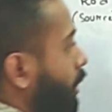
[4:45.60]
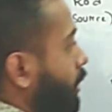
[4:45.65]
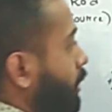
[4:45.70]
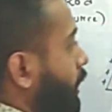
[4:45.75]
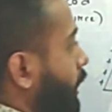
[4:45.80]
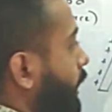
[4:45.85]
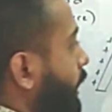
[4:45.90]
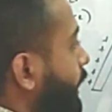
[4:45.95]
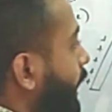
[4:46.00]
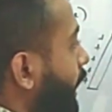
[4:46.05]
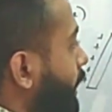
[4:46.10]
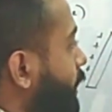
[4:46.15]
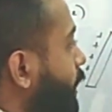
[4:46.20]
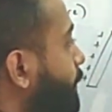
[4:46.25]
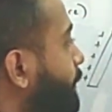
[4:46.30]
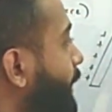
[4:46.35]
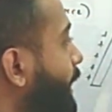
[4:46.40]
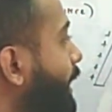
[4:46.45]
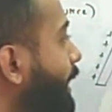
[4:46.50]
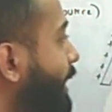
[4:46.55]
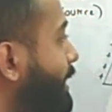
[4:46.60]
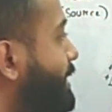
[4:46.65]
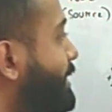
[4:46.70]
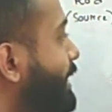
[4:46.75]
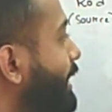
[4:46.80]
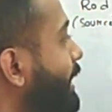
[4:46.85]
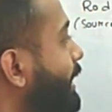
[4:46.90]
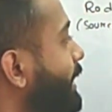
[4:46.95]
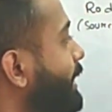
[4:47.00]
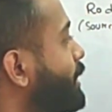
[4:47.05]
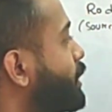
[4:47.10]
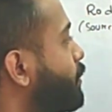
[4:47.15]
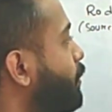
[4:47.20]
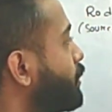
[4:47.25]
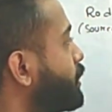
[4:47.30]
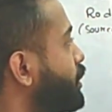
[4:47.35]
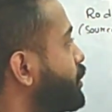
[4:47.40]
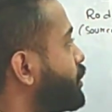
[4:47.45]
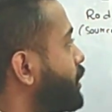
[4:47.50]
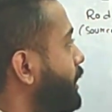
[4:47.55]
the conductor B is still in its
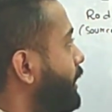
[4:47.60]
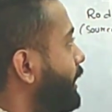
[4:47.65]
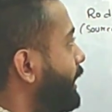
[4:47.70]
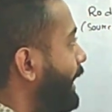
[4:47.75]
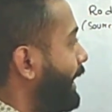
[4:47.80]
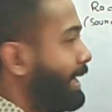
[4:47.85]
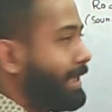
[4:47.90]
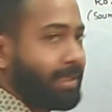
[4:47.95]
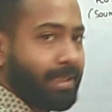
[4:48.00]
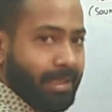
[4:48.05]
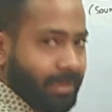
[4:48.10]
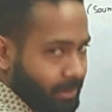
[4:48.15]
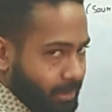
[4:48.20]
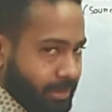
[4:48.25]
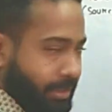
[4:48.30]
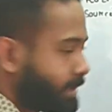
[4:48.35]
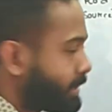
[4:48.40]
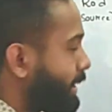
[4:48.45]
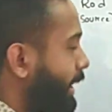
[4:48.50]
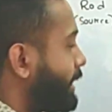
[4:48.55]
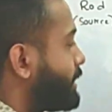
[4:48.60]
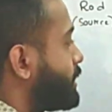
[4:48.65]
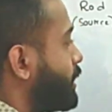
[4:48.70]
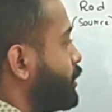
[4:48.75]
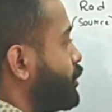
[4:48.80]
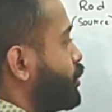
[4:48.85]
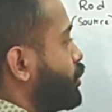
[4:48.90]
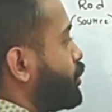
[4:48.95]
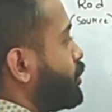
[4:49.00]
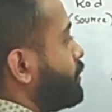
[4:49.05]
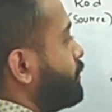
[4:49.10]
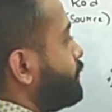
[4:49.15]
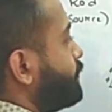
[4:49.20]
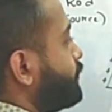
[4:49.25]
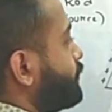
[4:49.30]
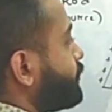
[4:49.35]
position, just like such.